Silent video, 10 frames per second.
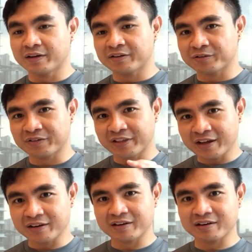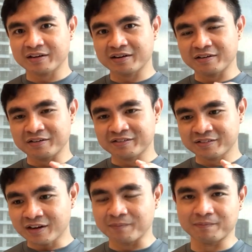So that
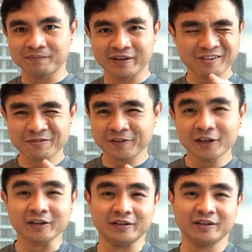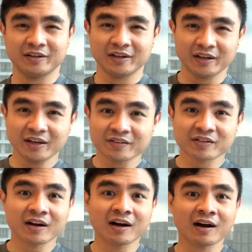sum, that figure, is
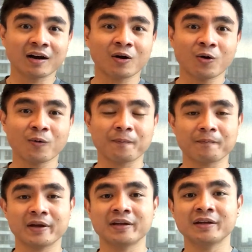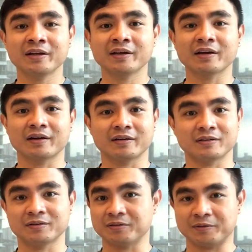how many
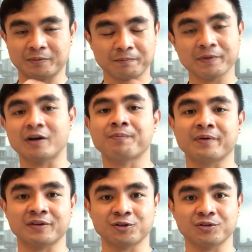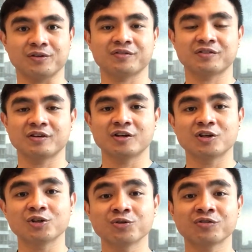PR practitioners
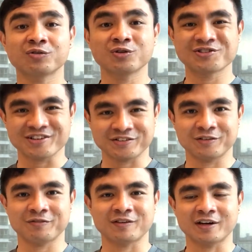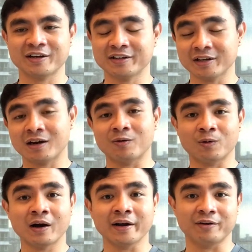use to justify the
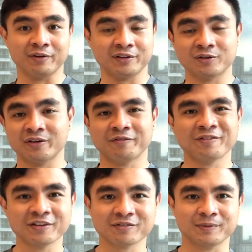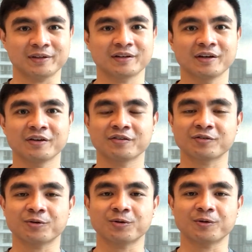ROI, the return on investment.
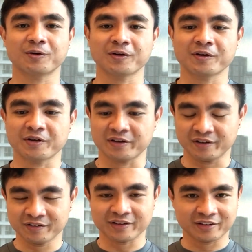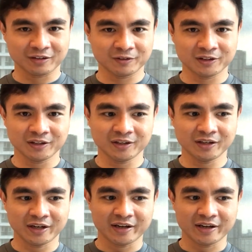So this activity